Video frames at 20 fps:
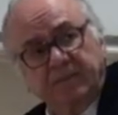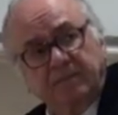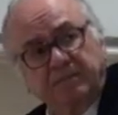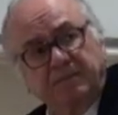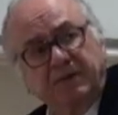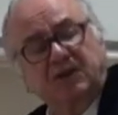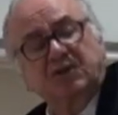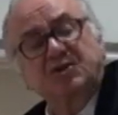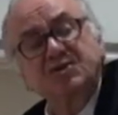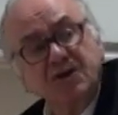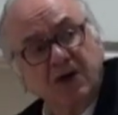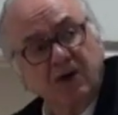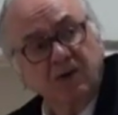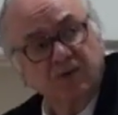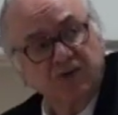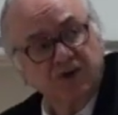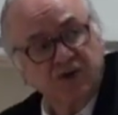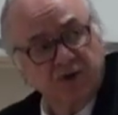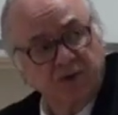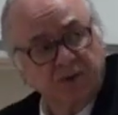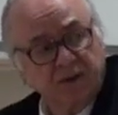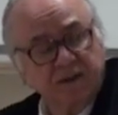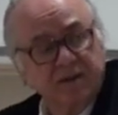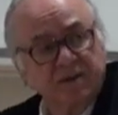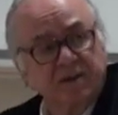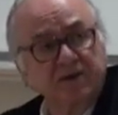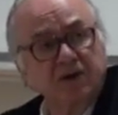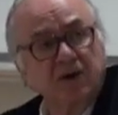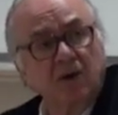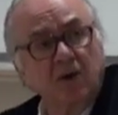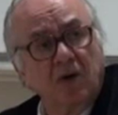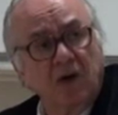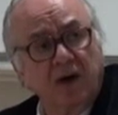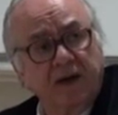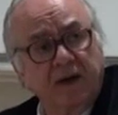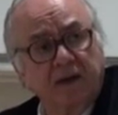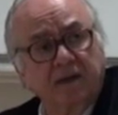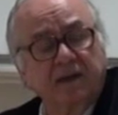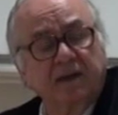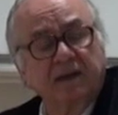But no jurist, no
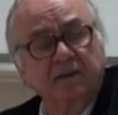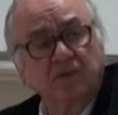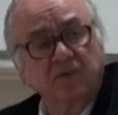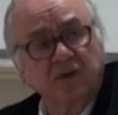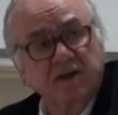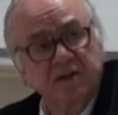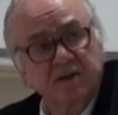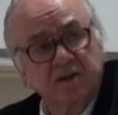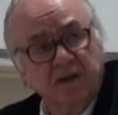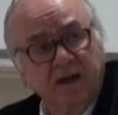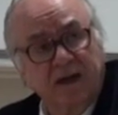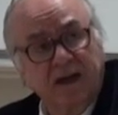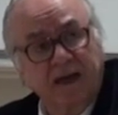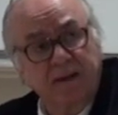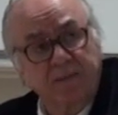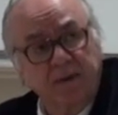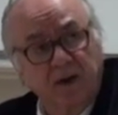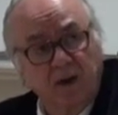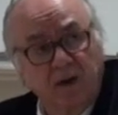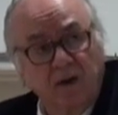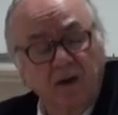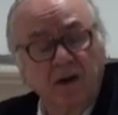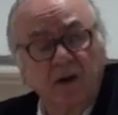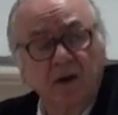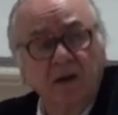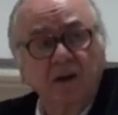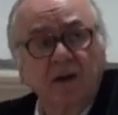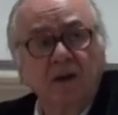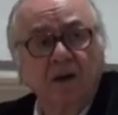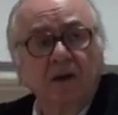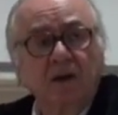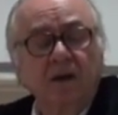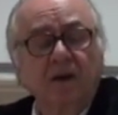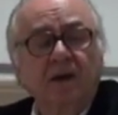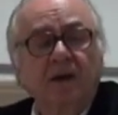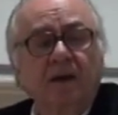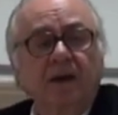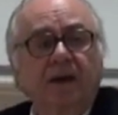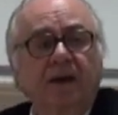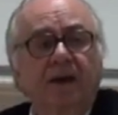lawyer that works on labor law
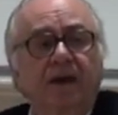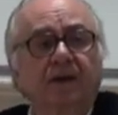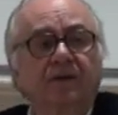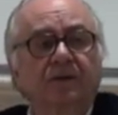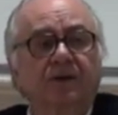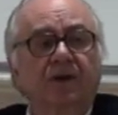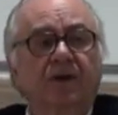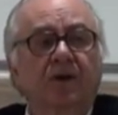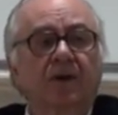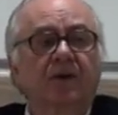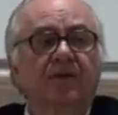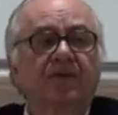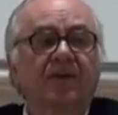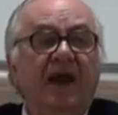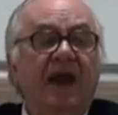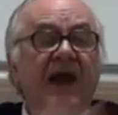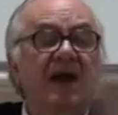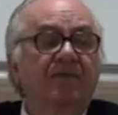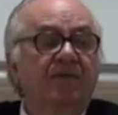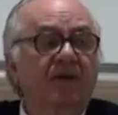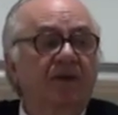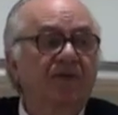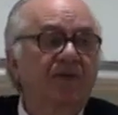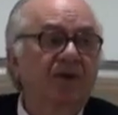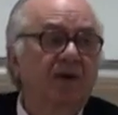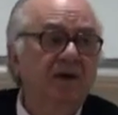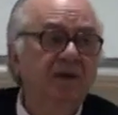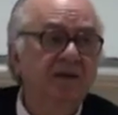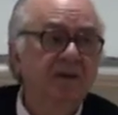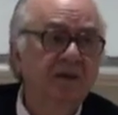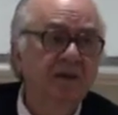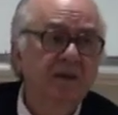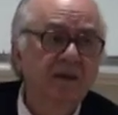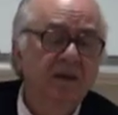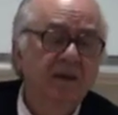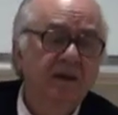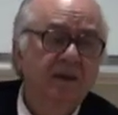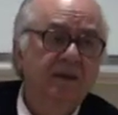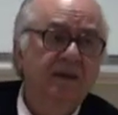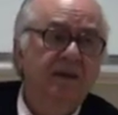in the North ever thought
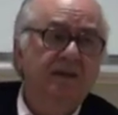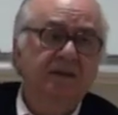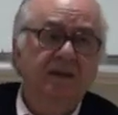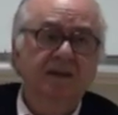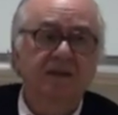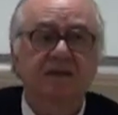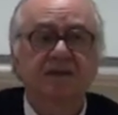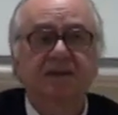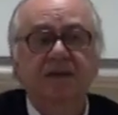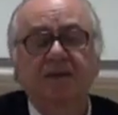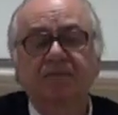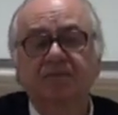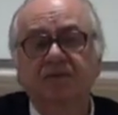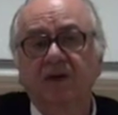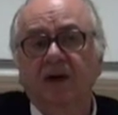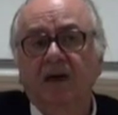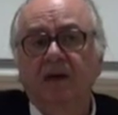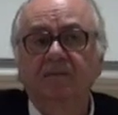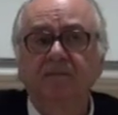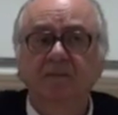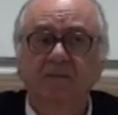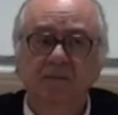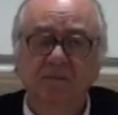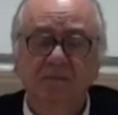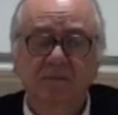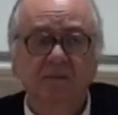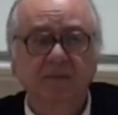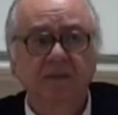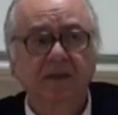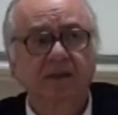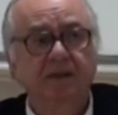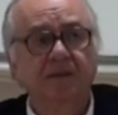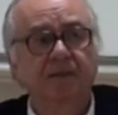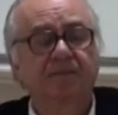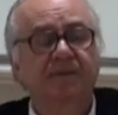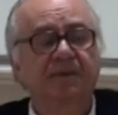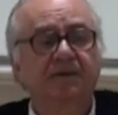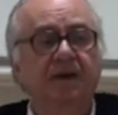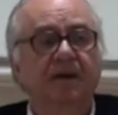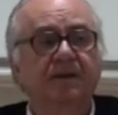that at the same time that the
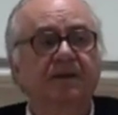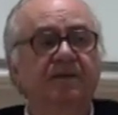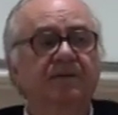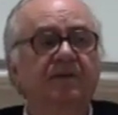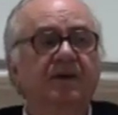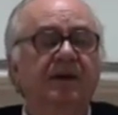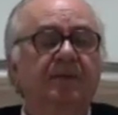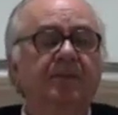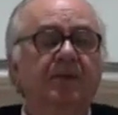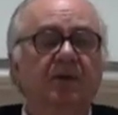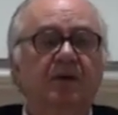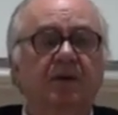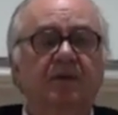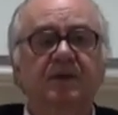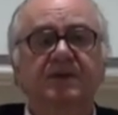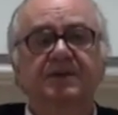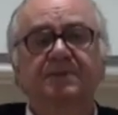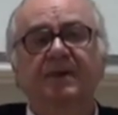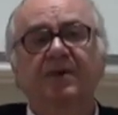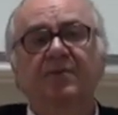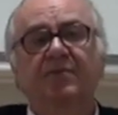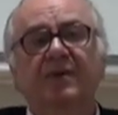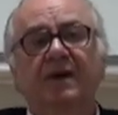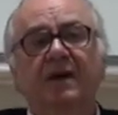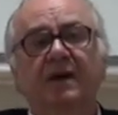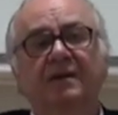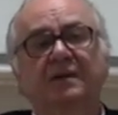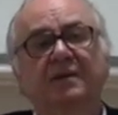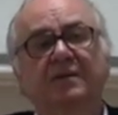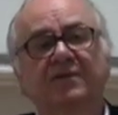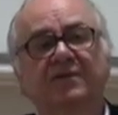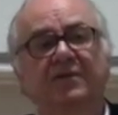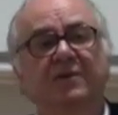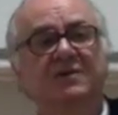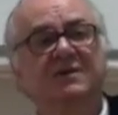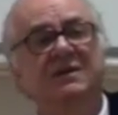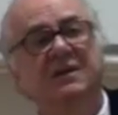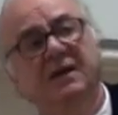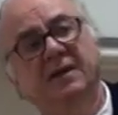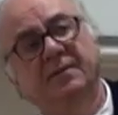protective labor law was being created,
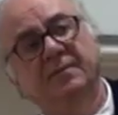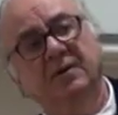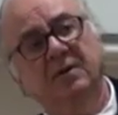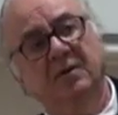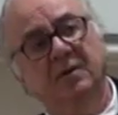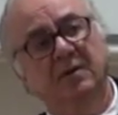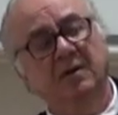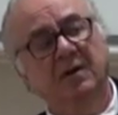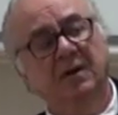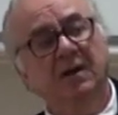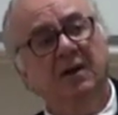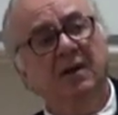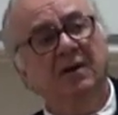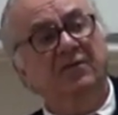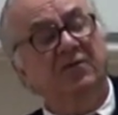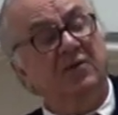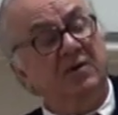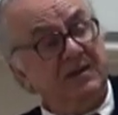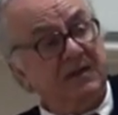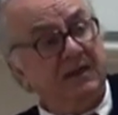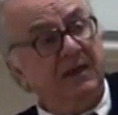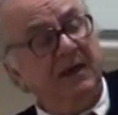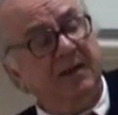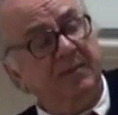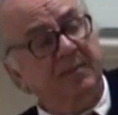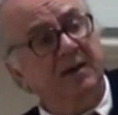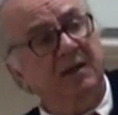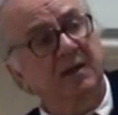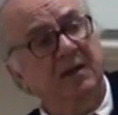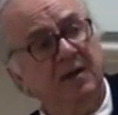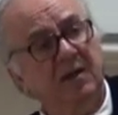forced labor law forced labor